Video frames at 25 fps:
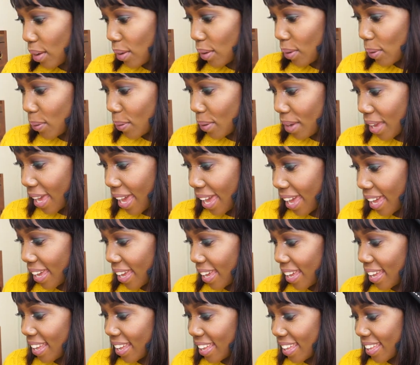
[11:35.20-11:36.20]

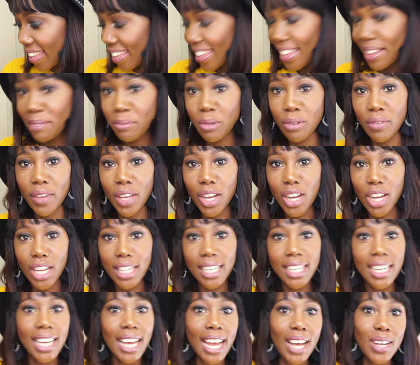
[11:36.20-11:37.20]
Okay, moving
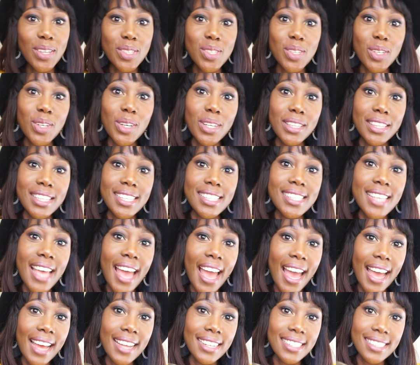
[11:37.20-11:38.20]
on. I also got this
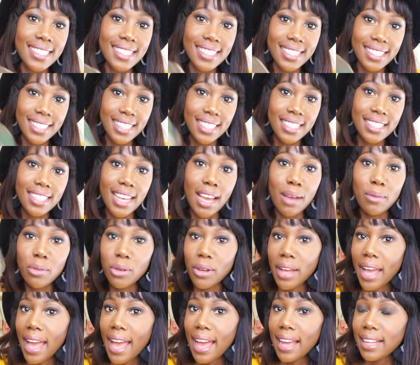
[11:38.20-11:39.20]
hat, this
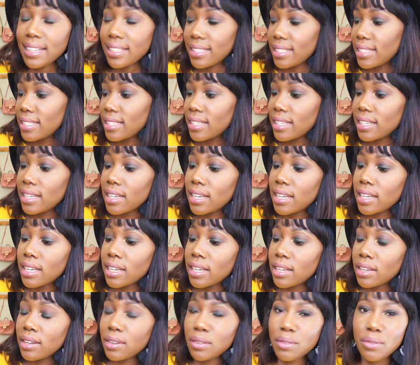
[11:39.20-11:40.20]
camel hat
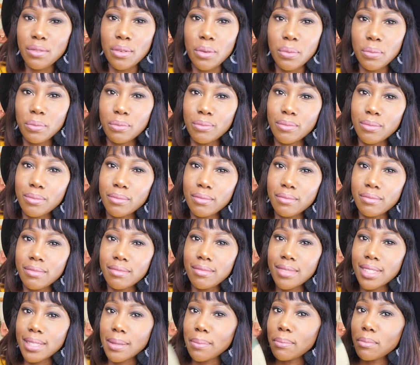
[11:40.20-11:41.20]
from
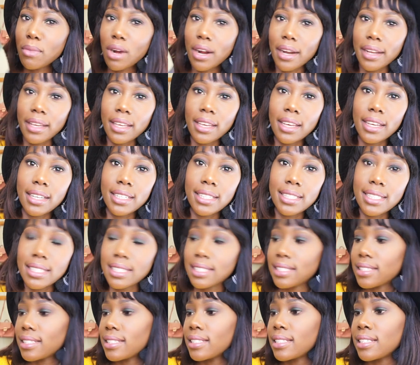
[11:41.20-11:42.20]
some
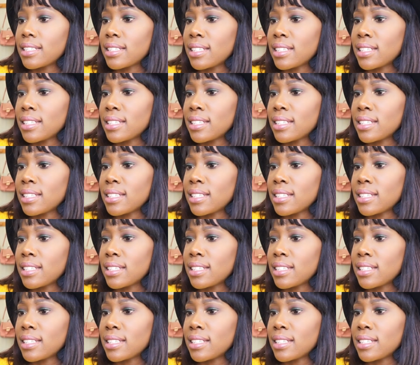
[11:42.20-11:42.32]
market.